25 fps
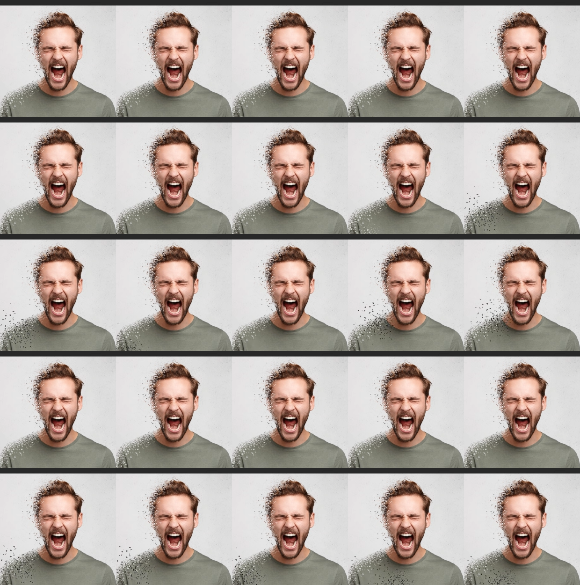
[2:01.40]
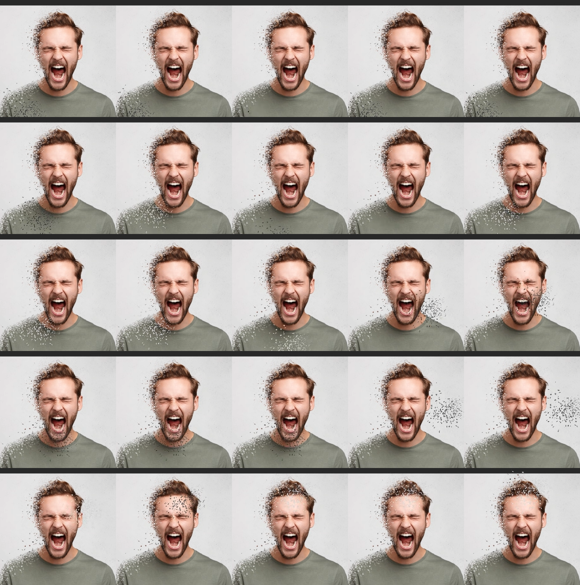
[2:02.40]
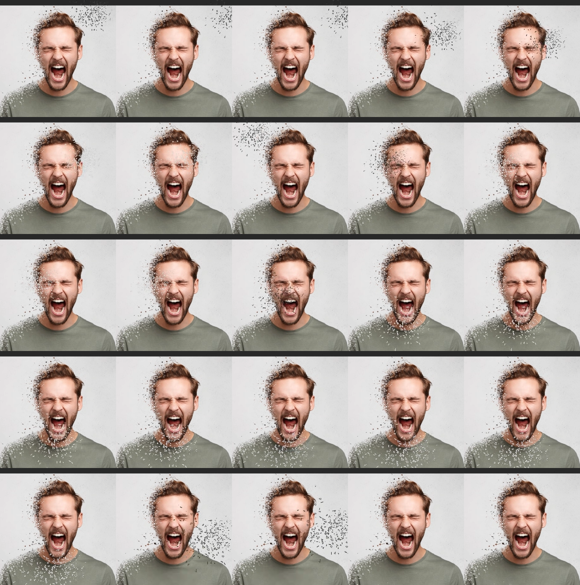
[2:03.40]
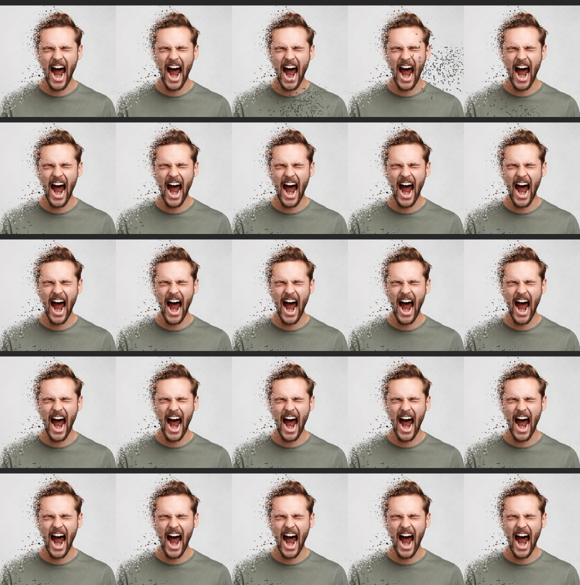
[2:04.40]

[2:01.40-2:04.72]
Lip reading: No one is speaking in this clip.